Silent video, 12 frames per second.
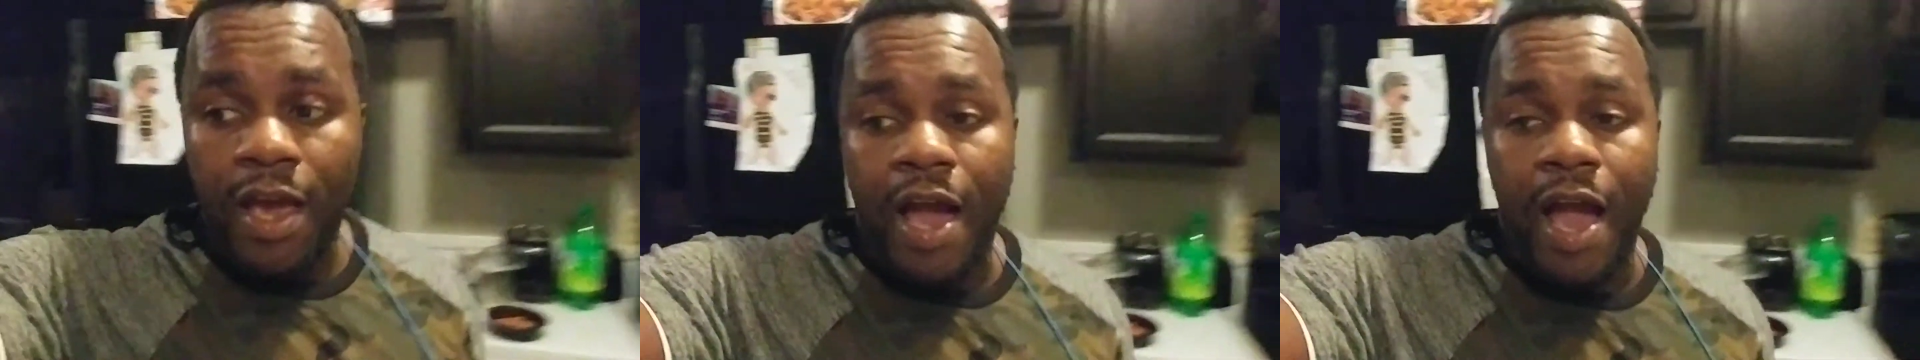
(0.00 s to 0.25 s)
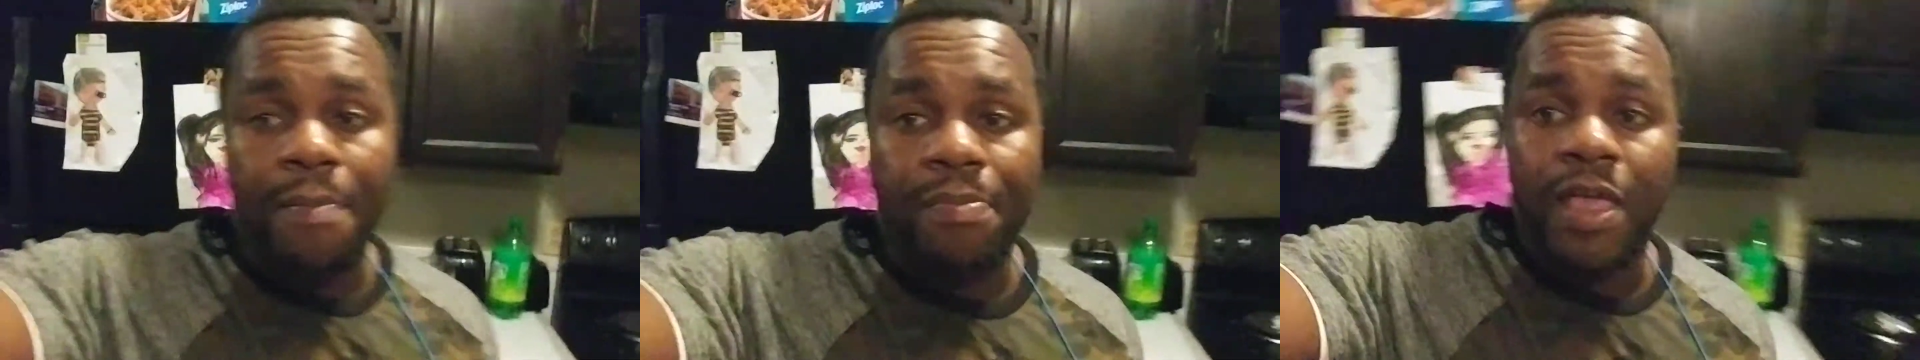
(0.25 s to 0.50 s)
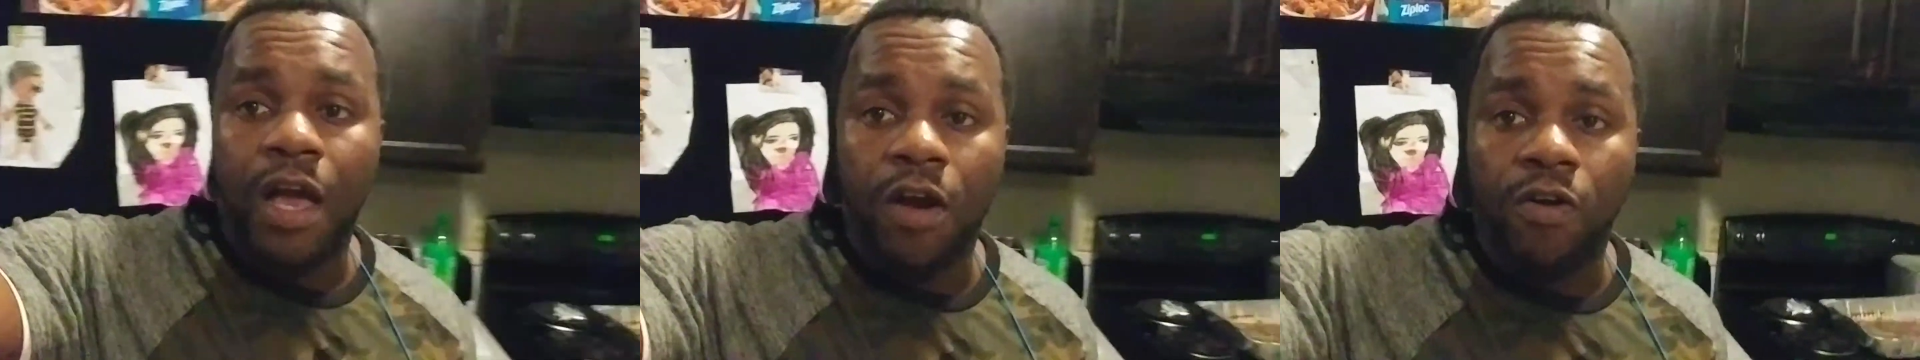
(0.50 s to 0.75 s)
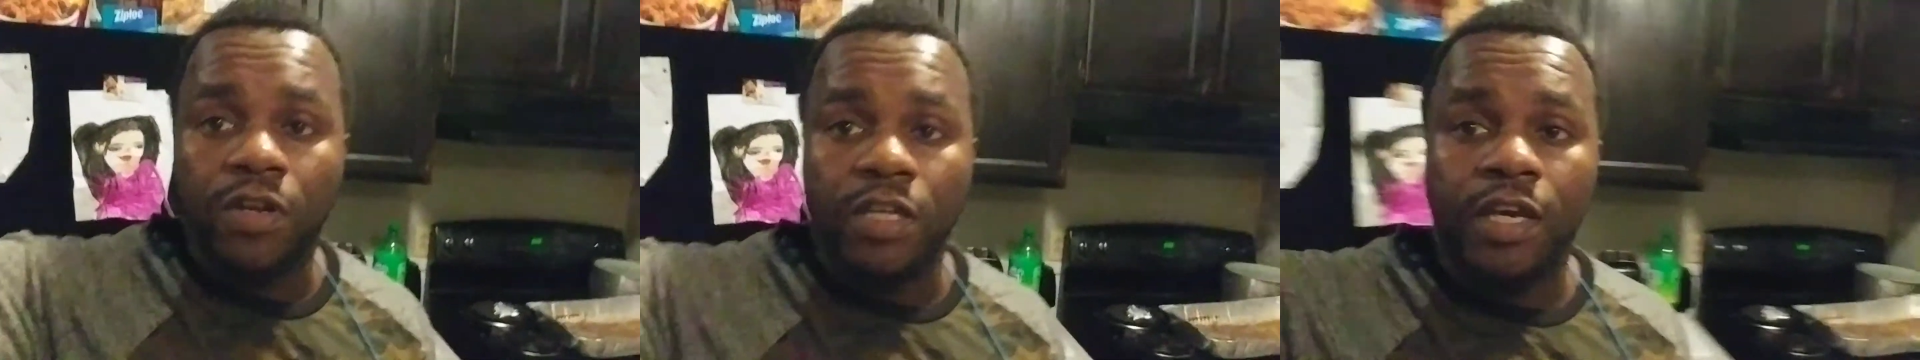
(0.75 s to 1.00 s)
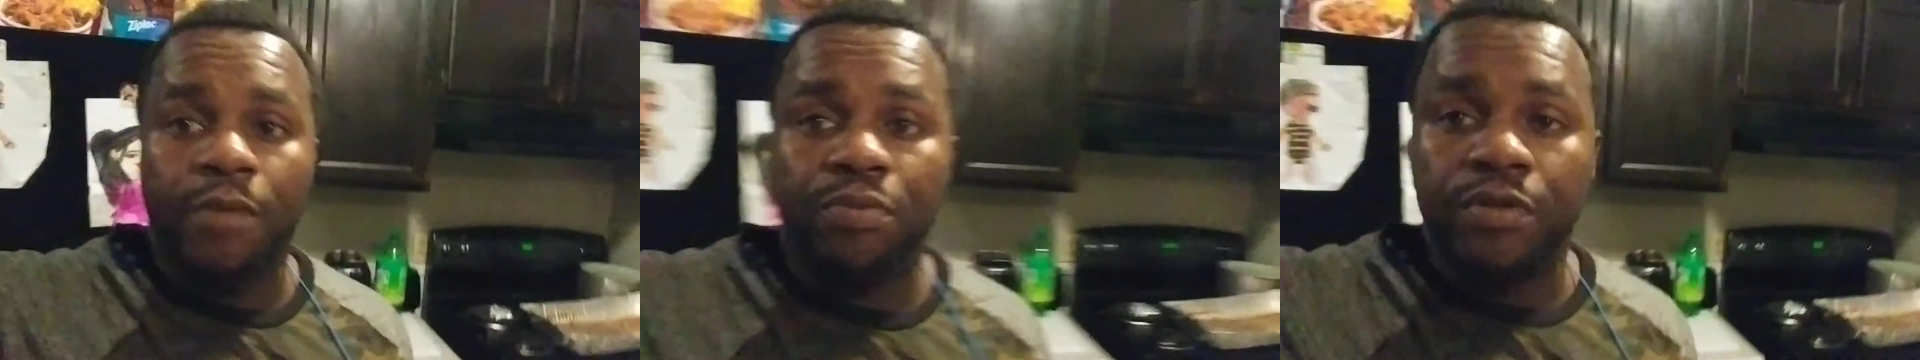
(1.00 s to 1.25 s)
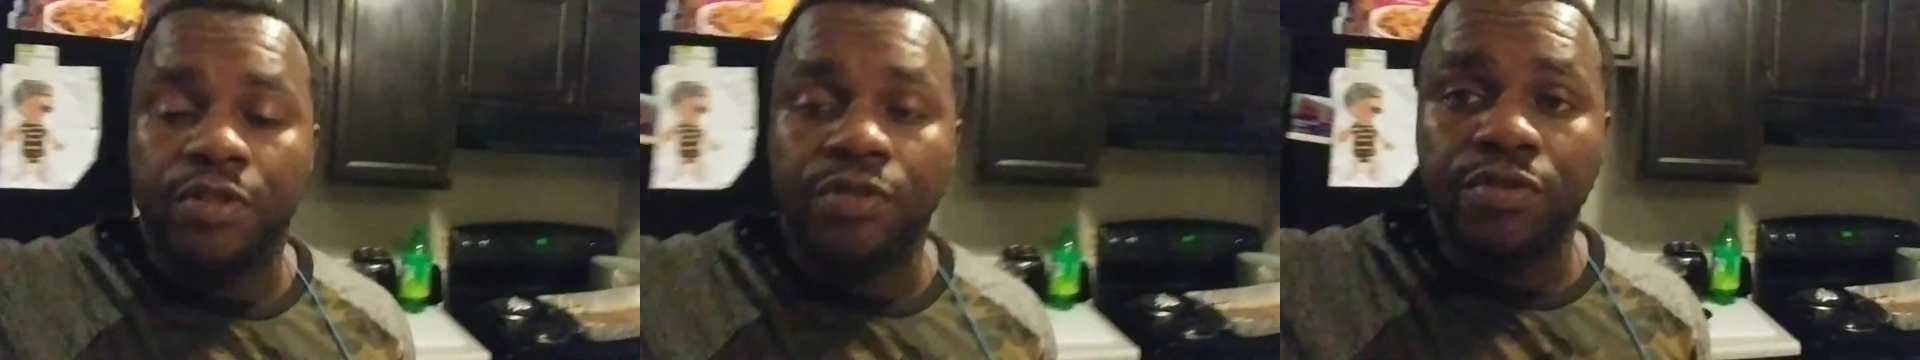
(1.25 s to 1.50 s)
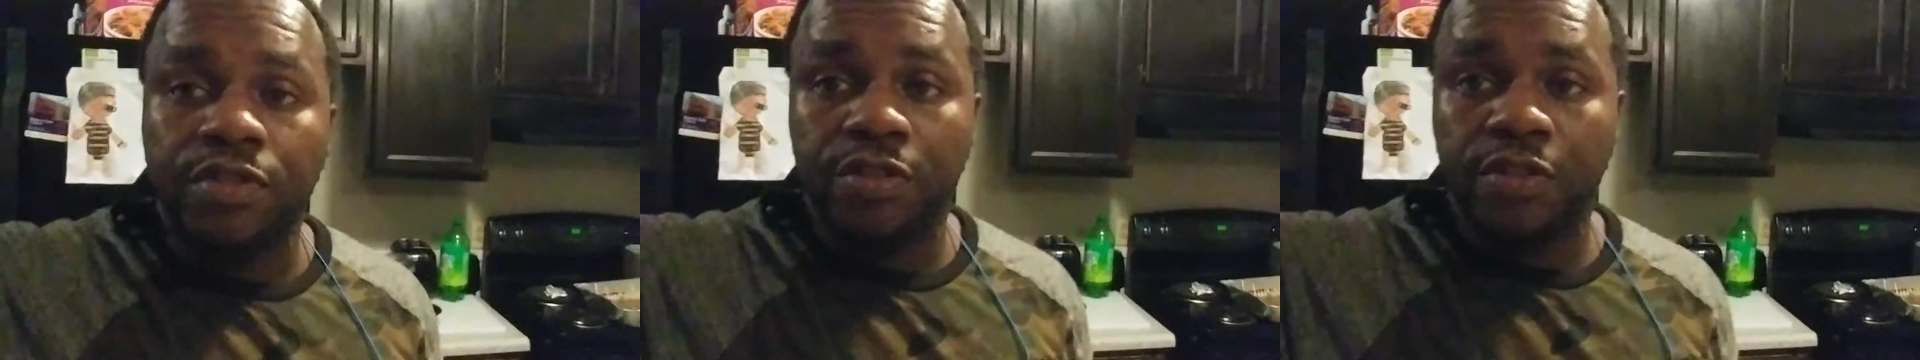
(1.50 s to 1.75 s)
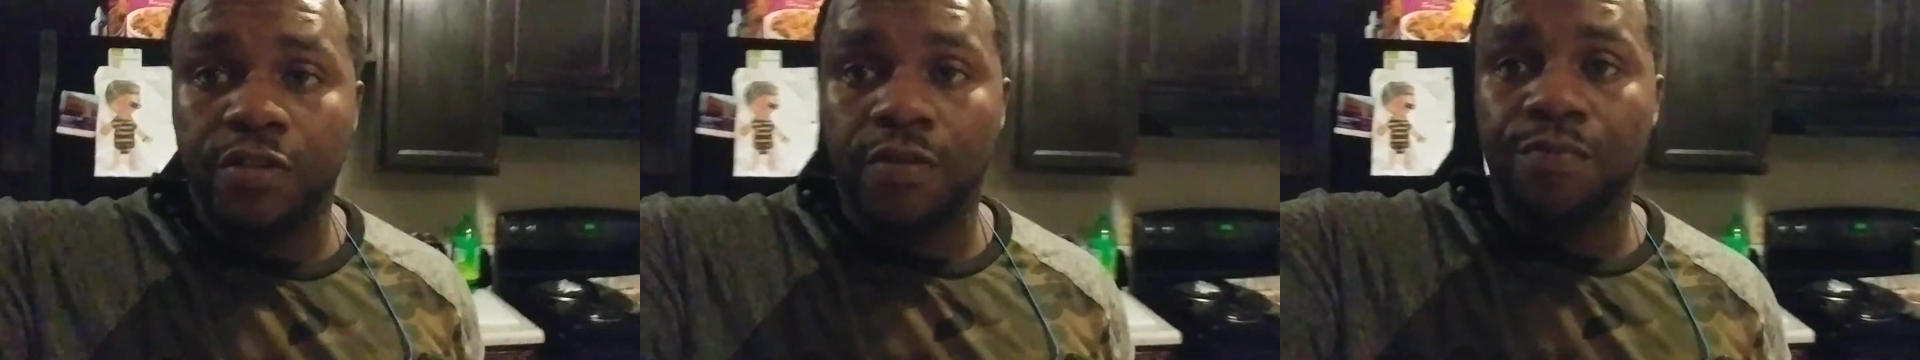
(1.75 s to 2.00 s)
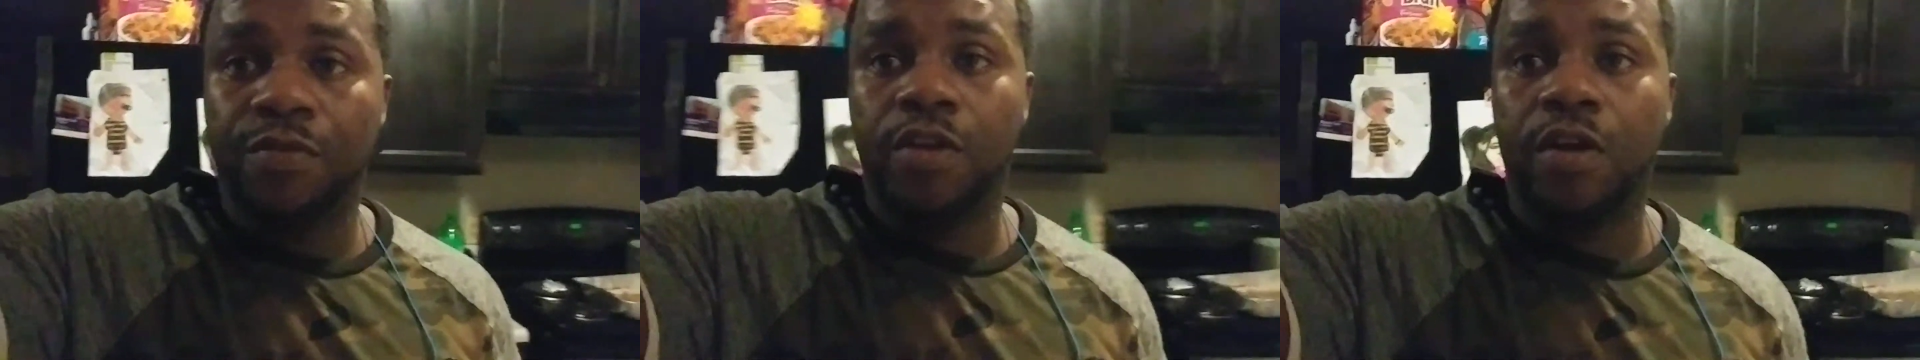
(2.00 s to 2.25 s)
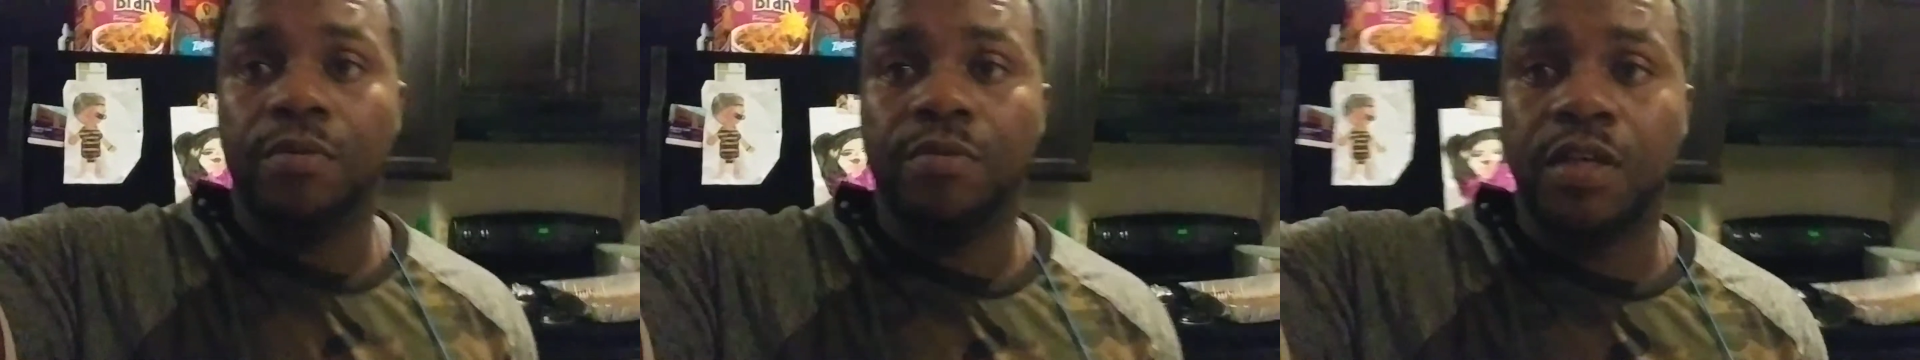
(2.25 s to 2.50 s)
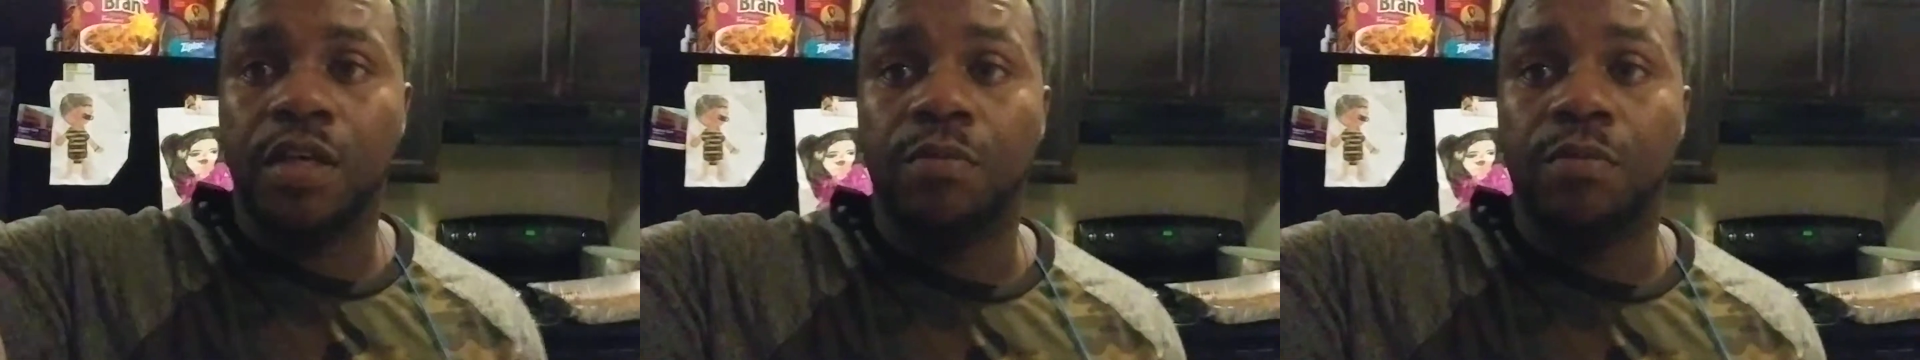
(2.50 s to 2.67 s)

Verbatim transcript: I'm not only a producer, you know I'm saying?